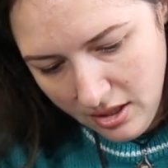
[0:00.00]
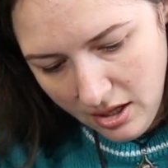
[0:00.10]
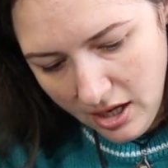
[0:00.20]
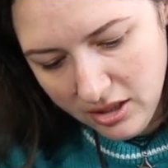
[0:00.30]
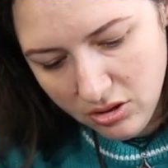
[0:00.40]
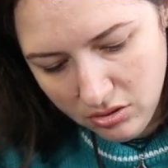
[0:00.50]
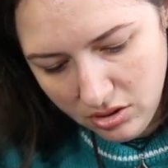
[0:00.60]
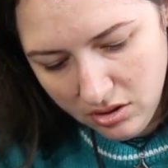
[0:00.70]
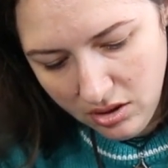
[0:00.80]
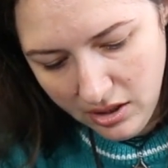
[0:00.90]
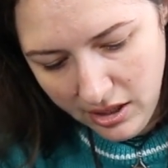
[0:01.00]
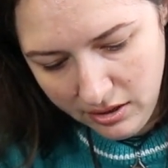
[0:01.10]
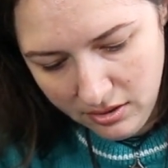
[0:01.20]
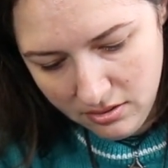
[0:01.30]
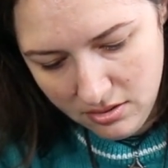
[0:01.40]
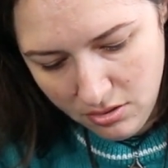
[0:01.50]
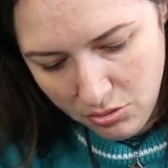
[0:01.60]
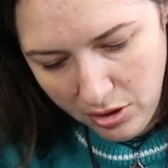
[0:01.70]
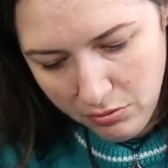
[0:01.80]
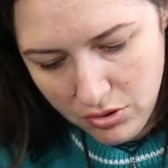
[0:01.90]
I don't really like it.
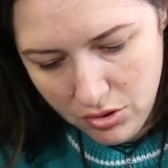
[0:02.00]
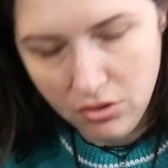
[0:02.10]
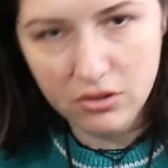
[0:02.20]
So I was all